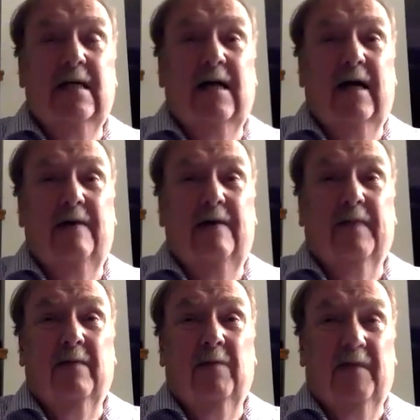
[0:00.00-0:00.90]

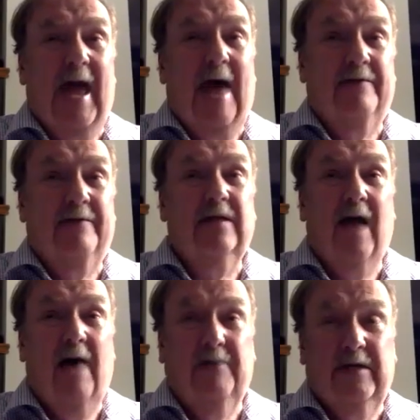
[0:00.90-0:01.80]
What they have in
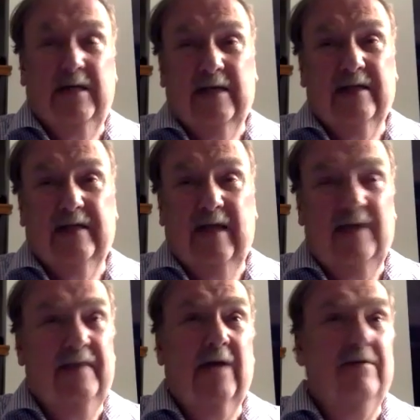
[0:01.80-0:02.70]
common is
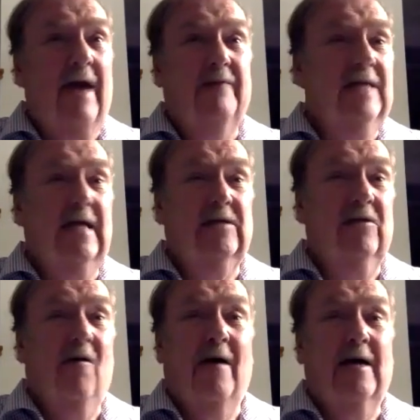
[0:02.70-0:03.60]
that they gravitate
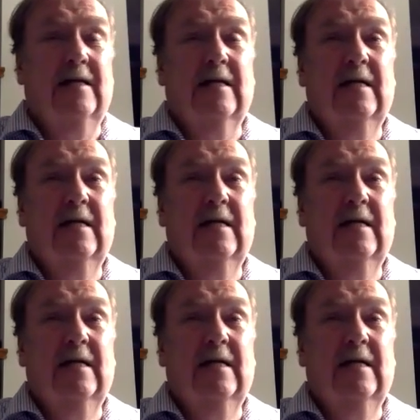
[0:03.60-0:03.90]
to art